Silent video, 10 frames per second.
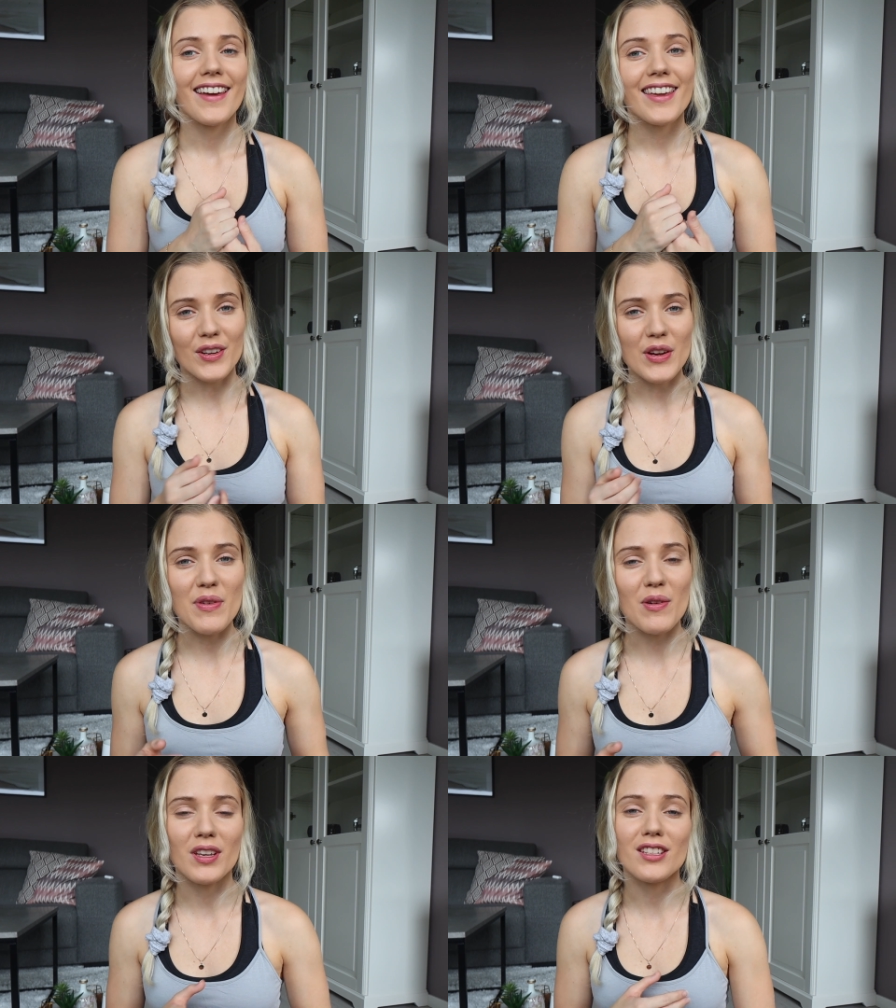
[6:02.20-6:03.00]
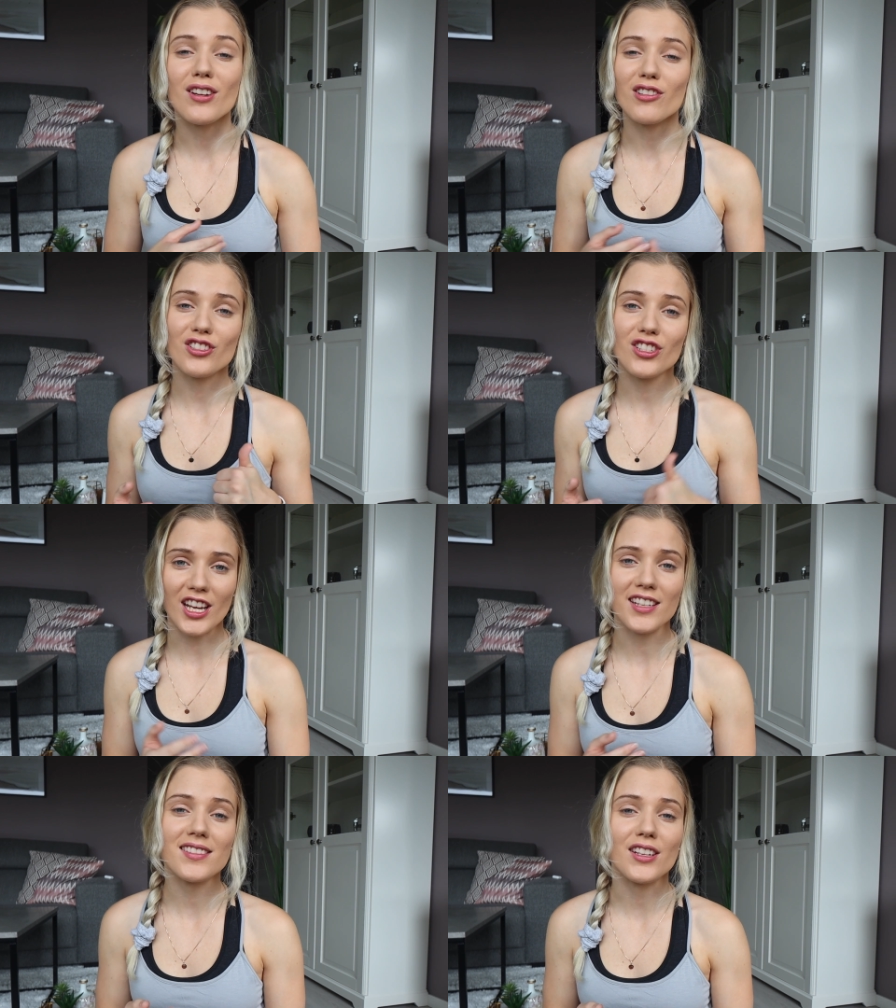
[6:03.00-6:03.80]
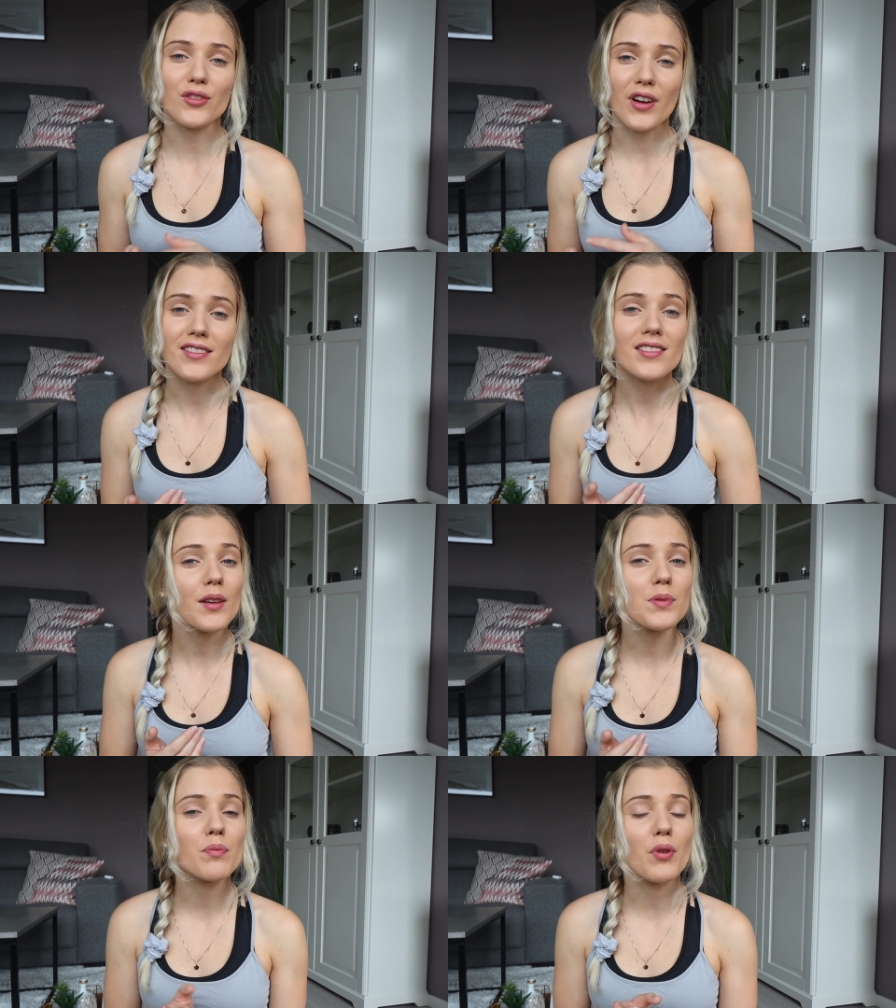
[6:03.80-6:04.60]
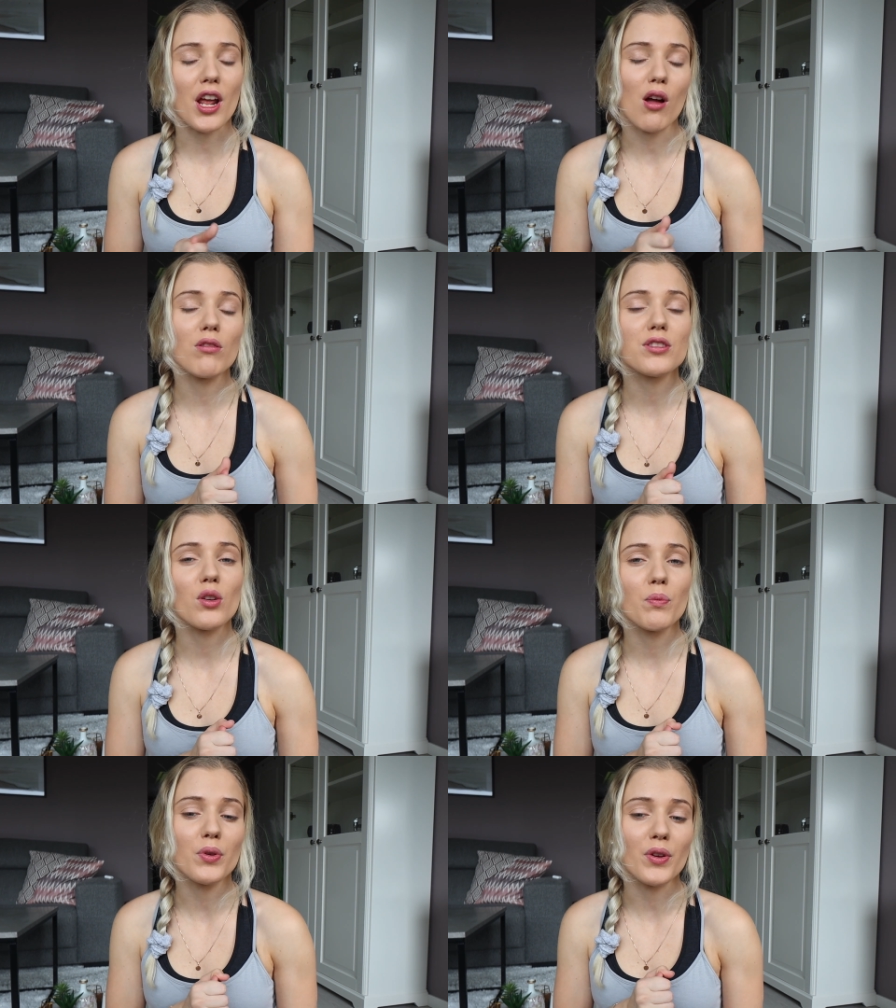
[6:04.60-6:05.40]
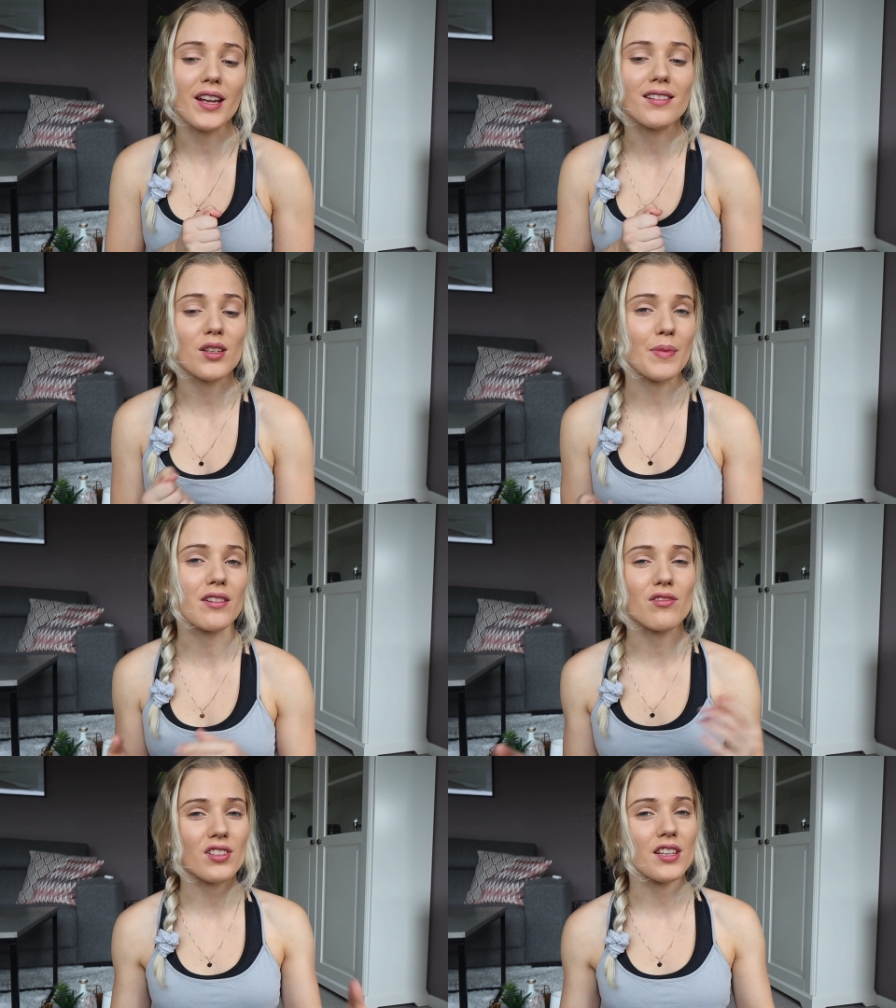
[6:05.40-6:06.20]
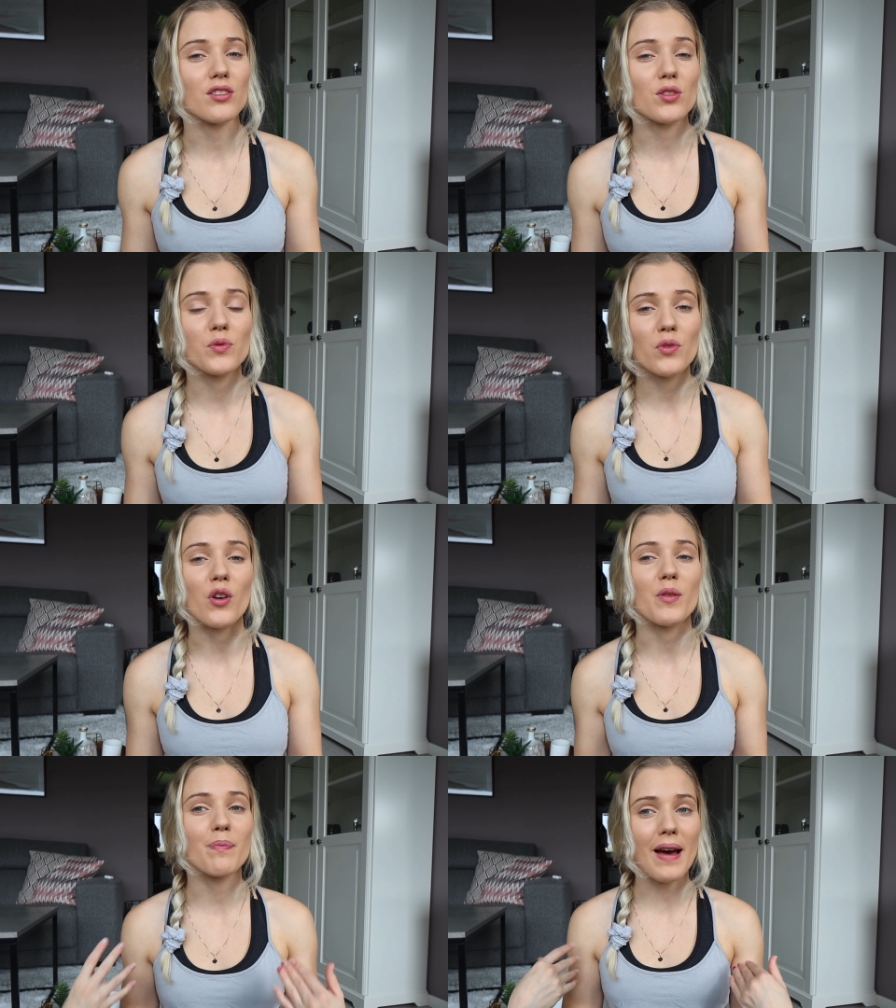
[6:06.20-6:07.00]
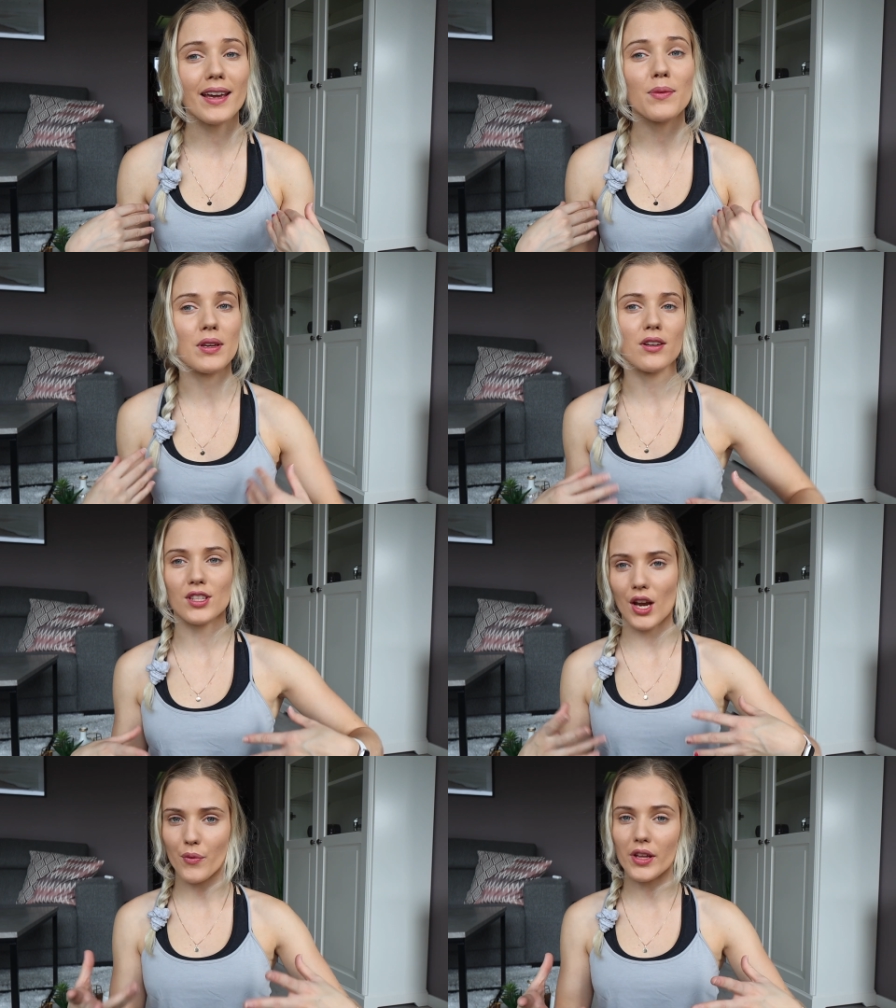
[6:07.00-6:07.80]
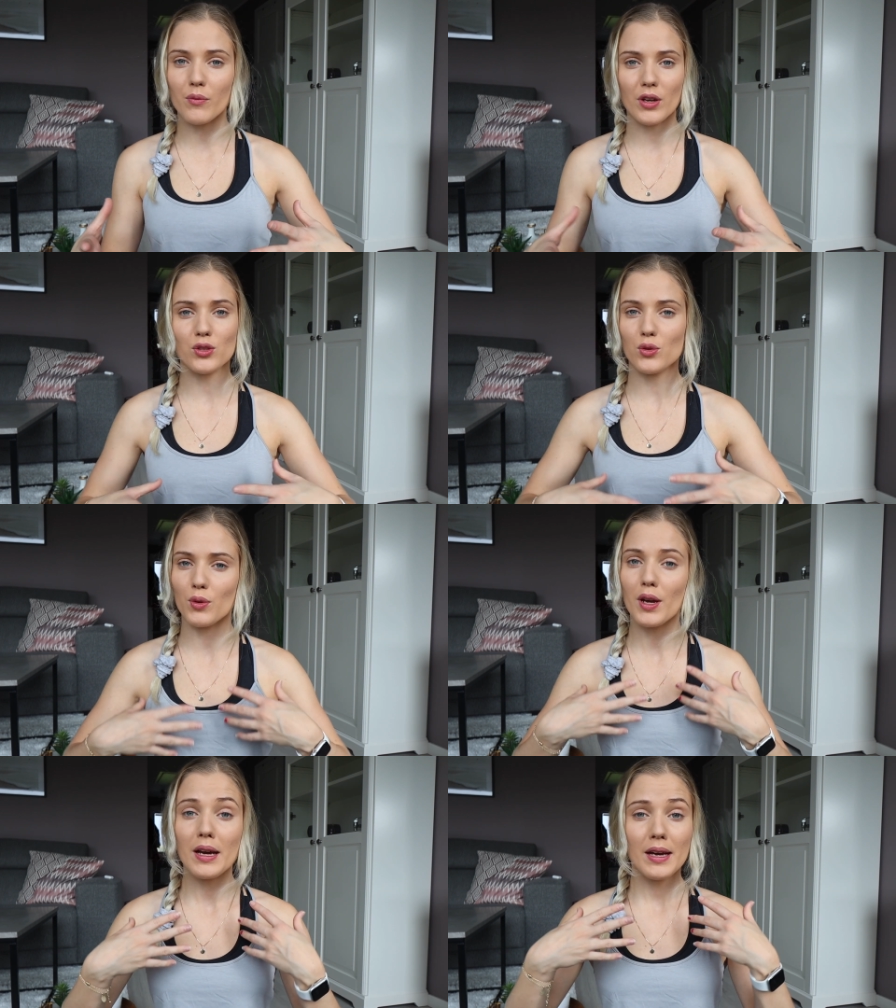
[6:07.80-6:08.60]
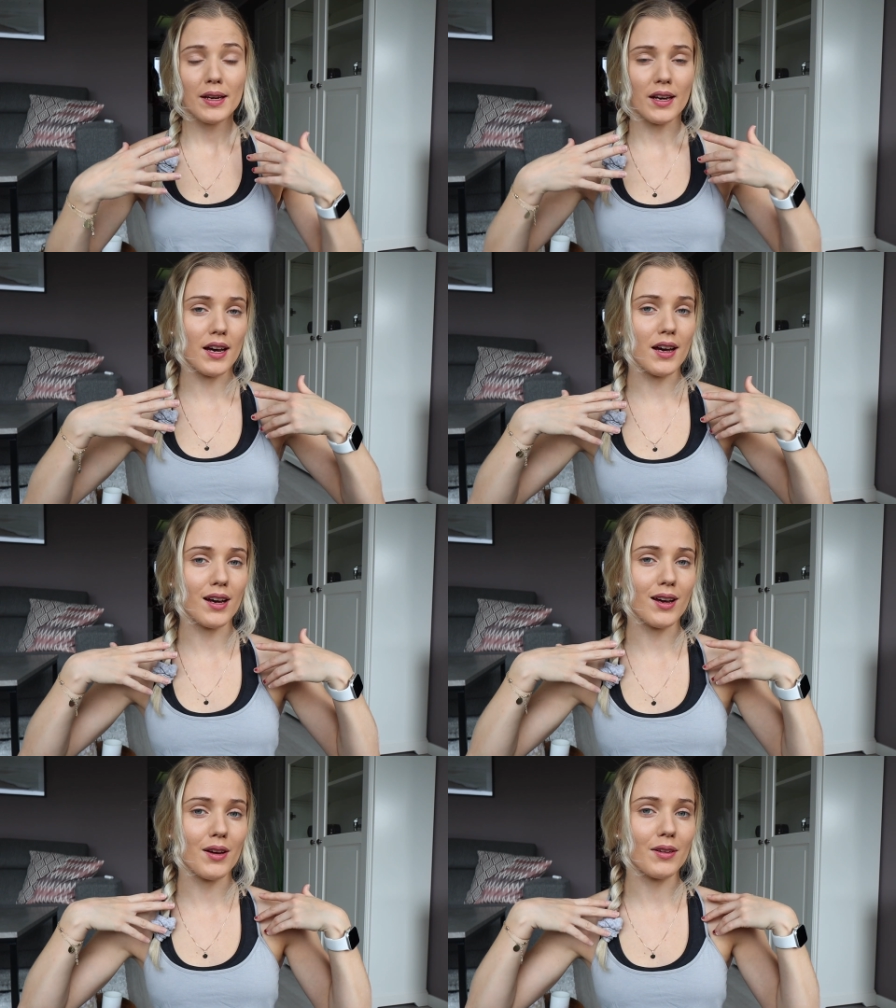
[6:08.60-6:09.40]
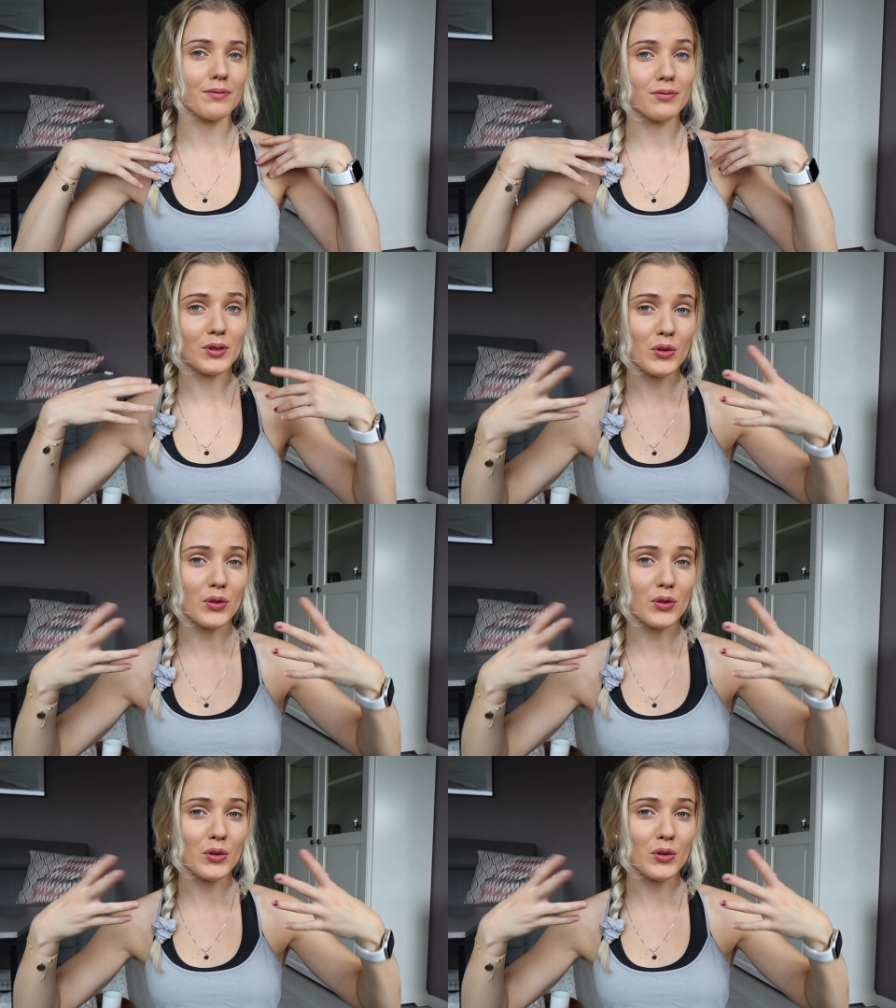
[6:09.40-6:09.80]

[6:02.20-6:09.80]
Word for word: Here we focus on chest and triceps, but I also put in some exercises for back because I really want to um,